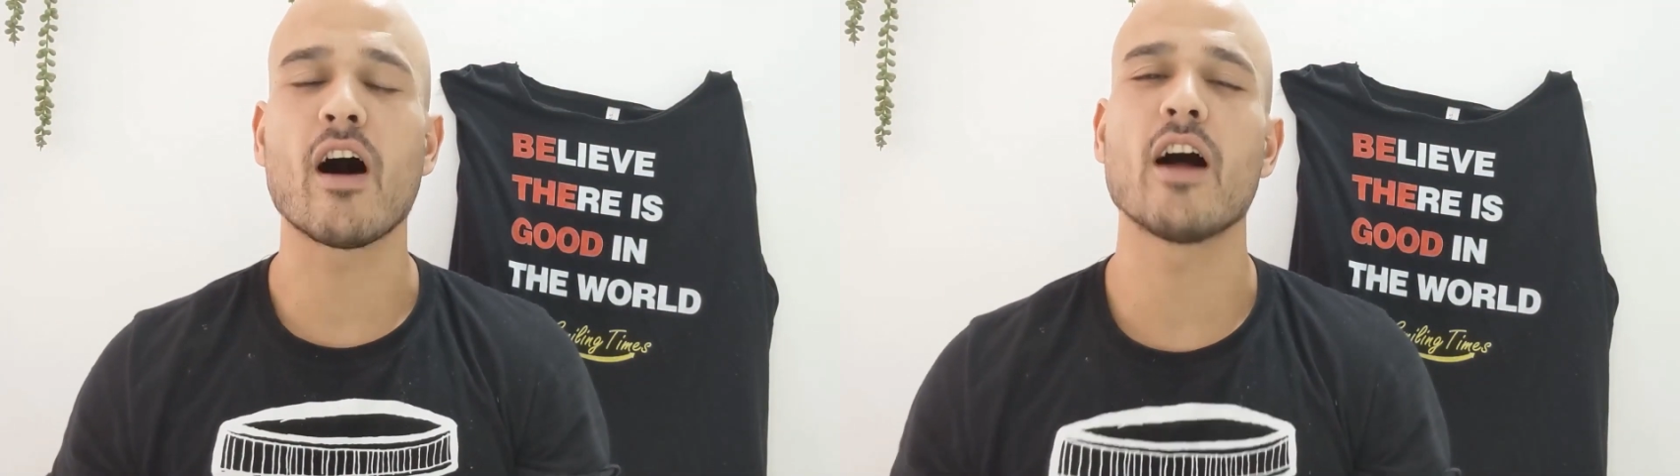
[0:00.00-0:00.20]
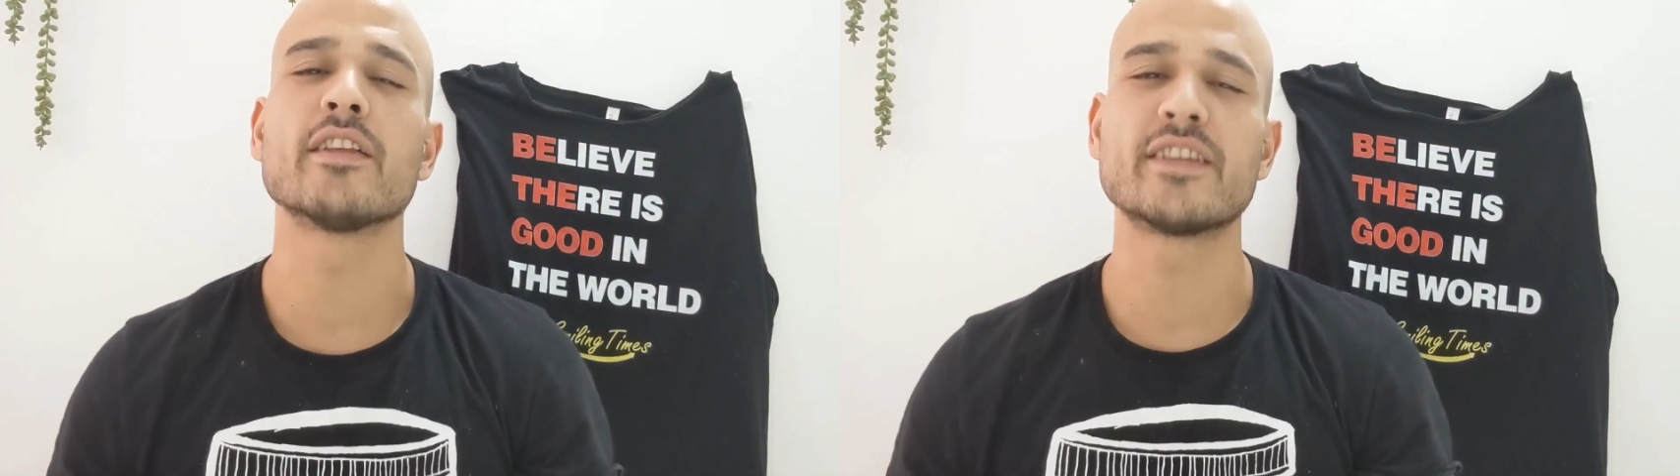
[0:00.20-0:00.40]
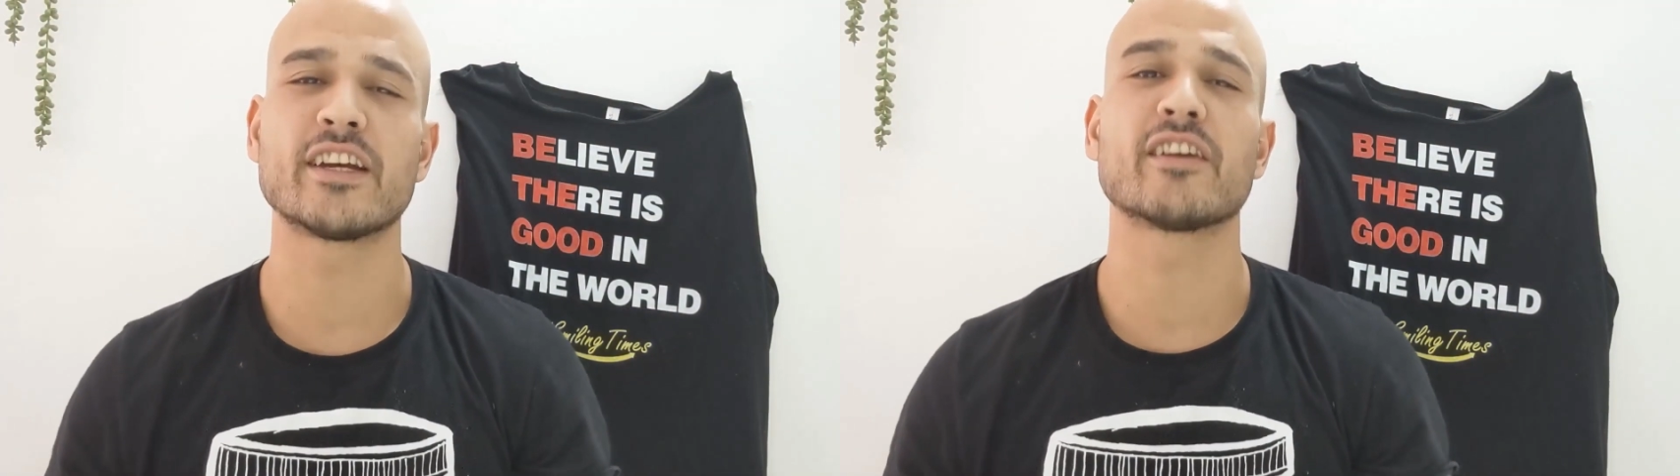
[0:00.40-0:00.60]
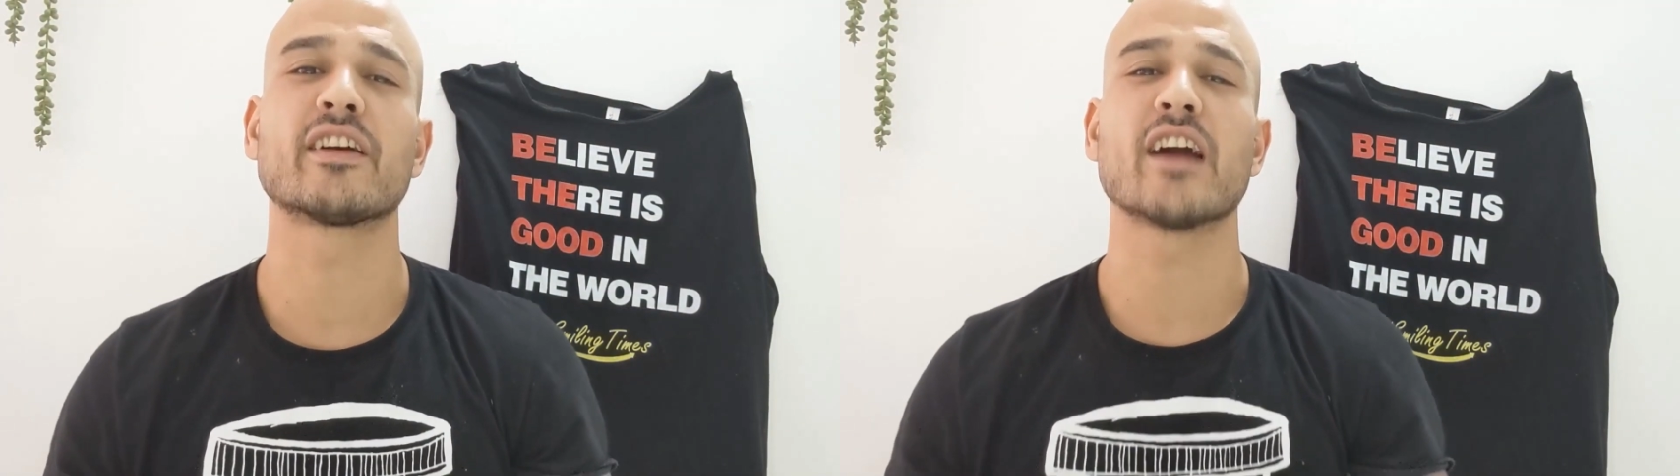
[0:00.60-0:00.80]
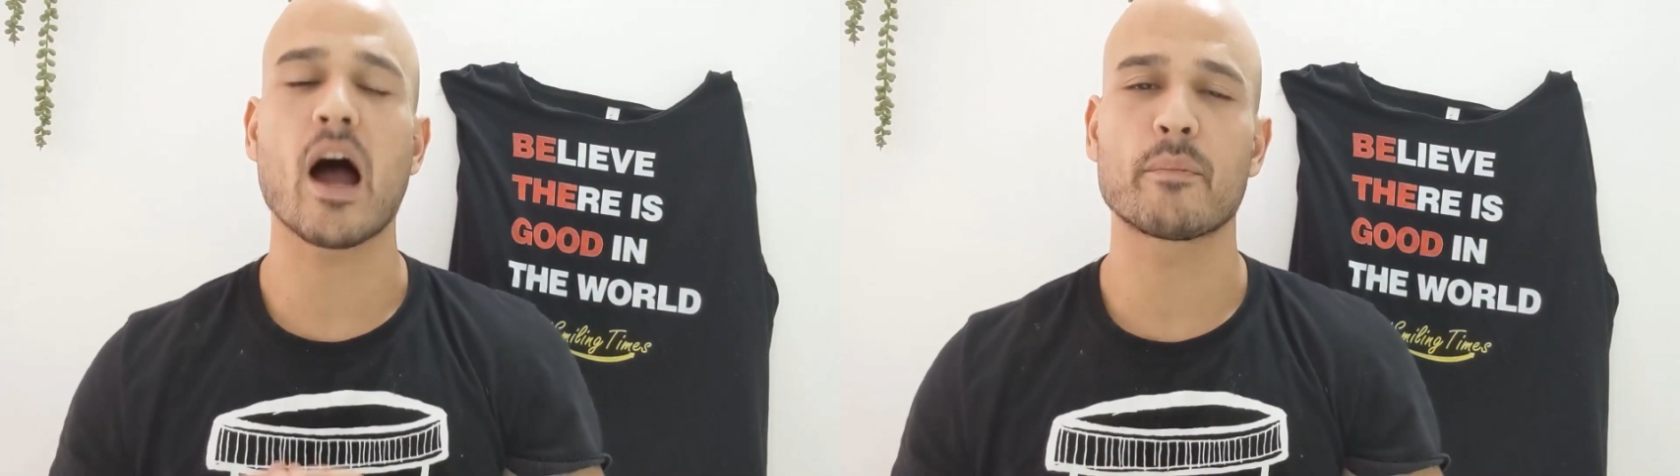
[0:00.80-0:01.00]

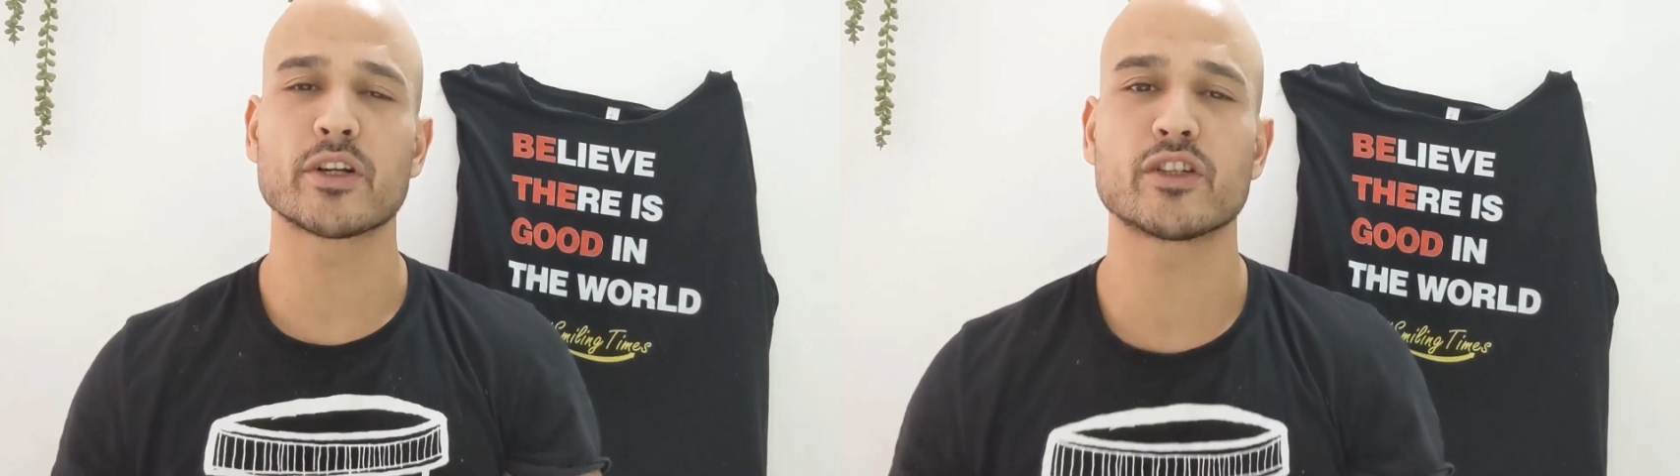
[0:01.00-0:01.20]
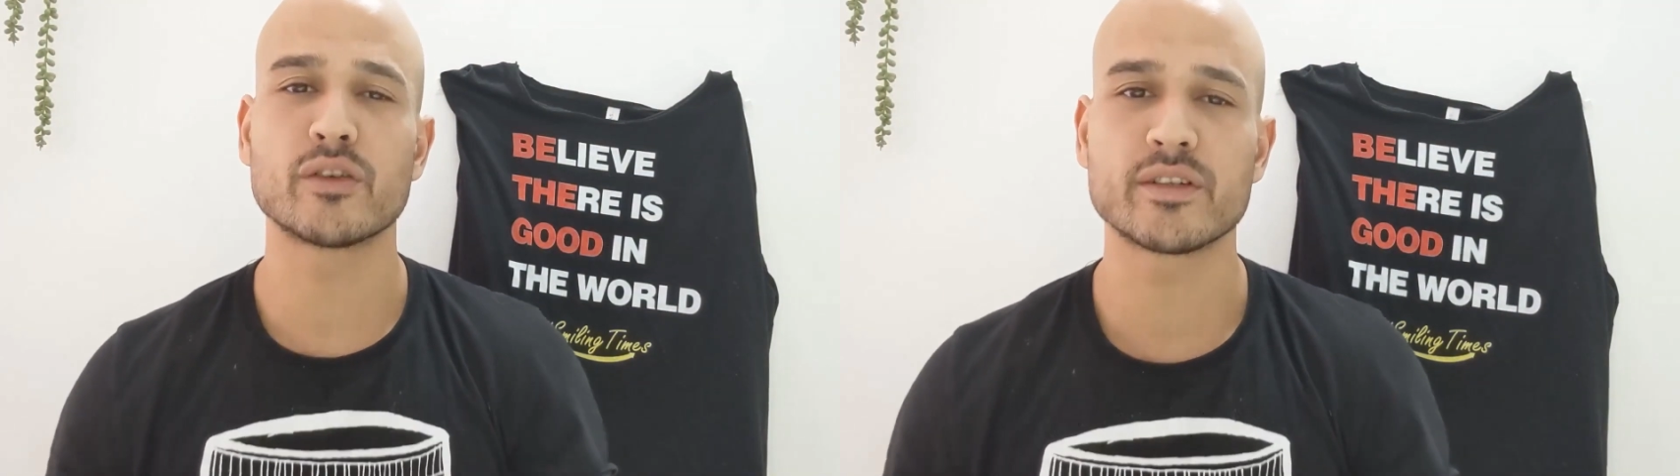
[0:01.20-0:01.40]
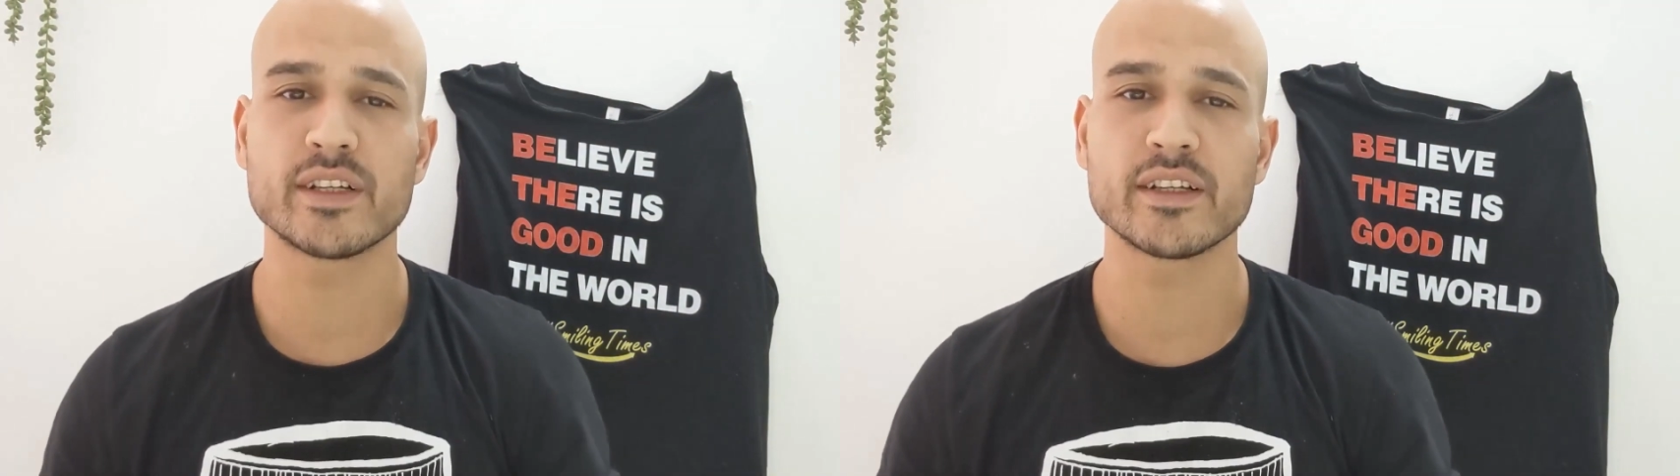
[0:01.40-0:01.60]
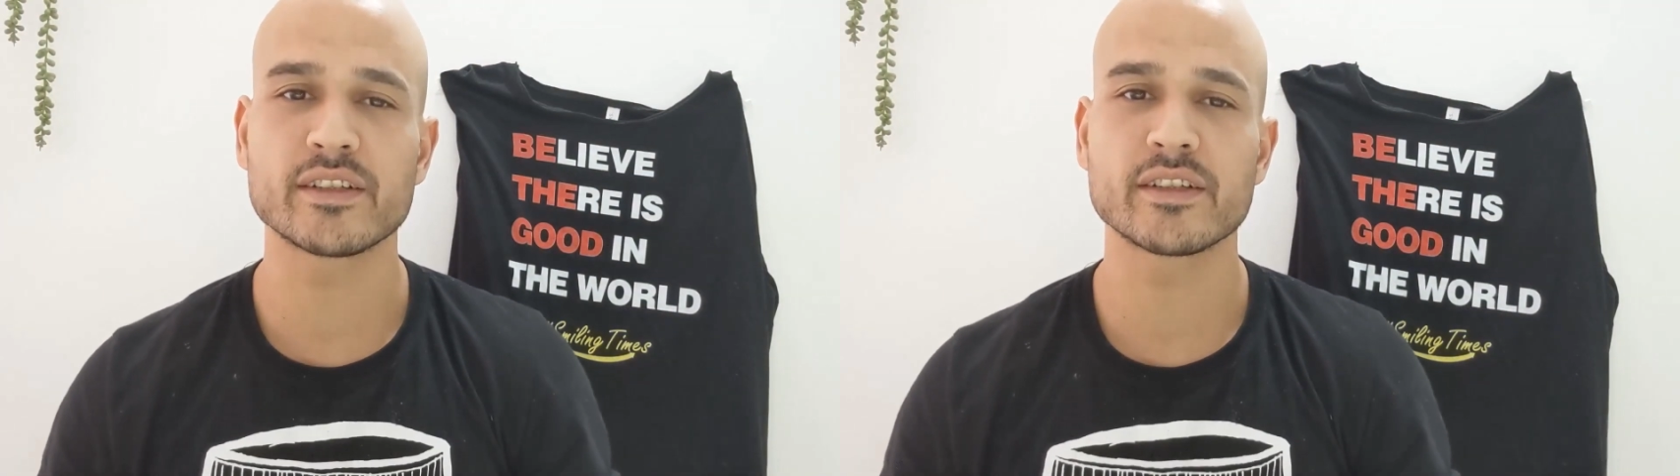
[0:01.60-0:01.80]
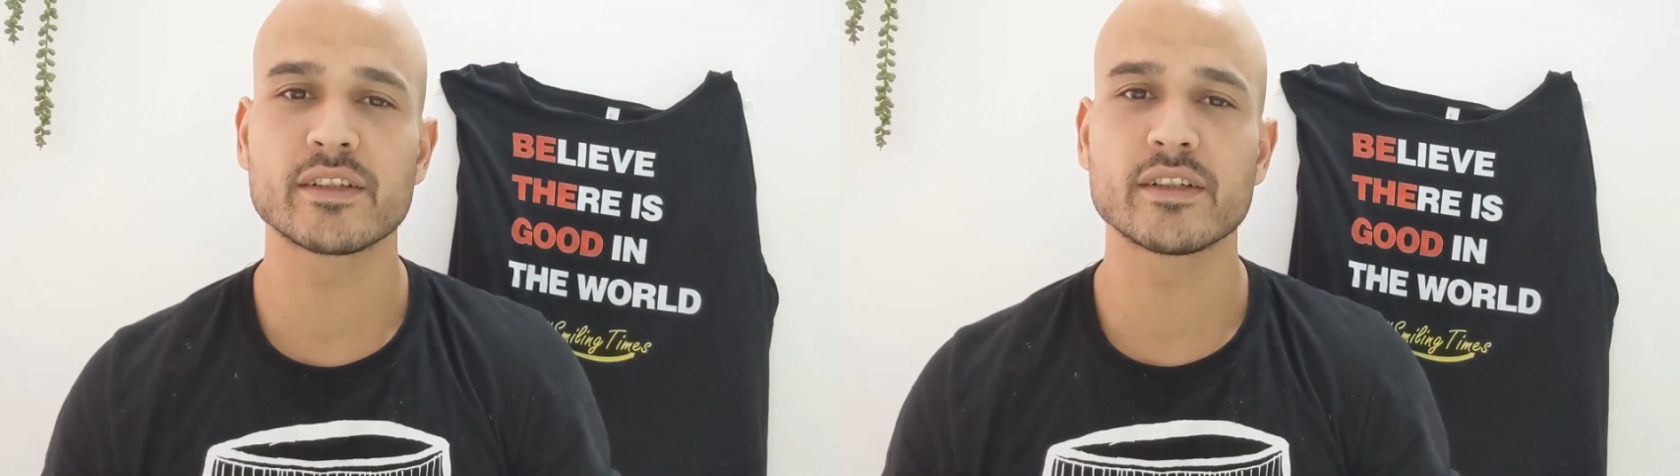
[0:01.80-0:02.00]
volunteering
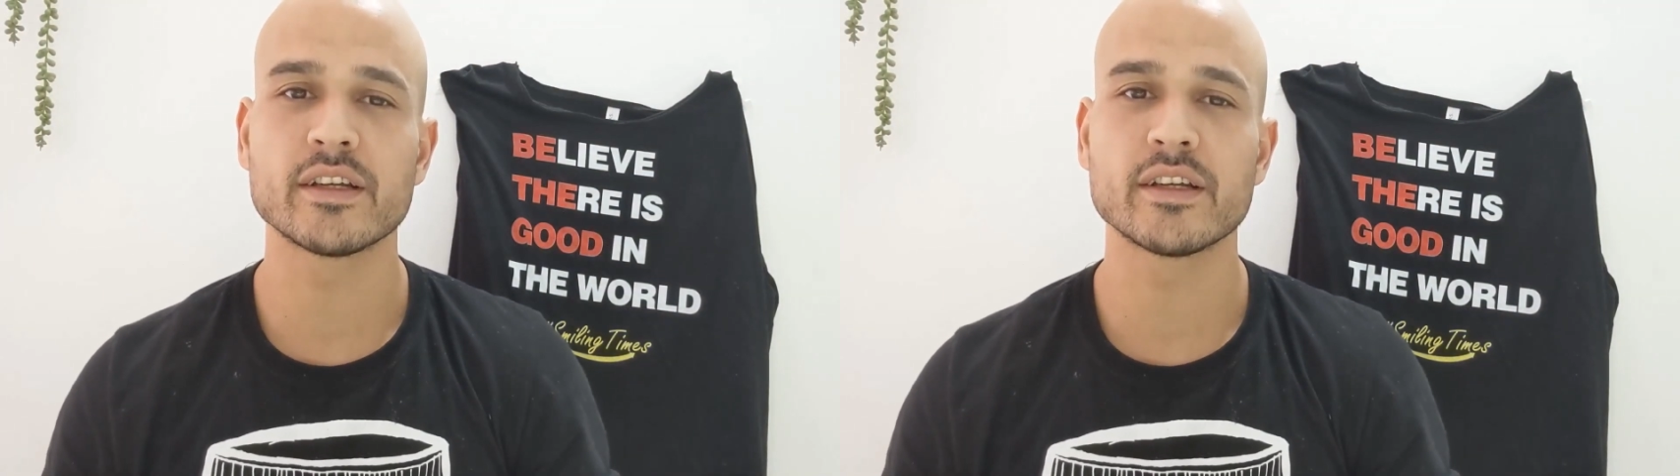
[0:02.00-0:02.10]
opportunities